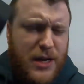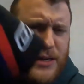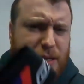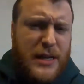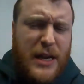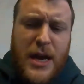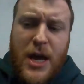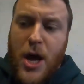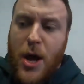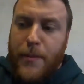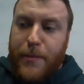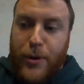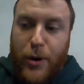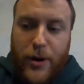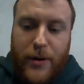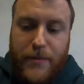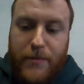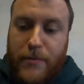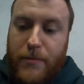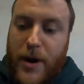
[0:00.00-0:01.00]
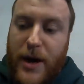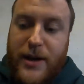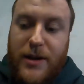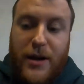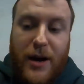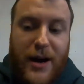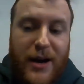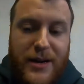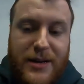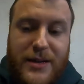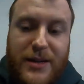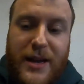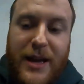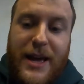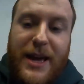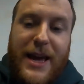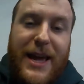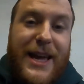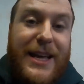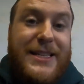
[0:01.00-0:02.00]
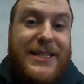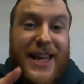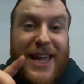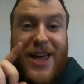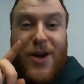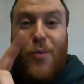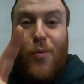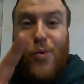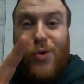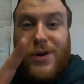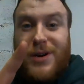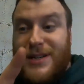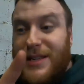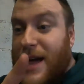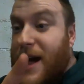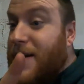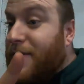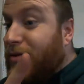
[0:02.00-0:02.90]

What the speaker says: mod, but my god, is it worth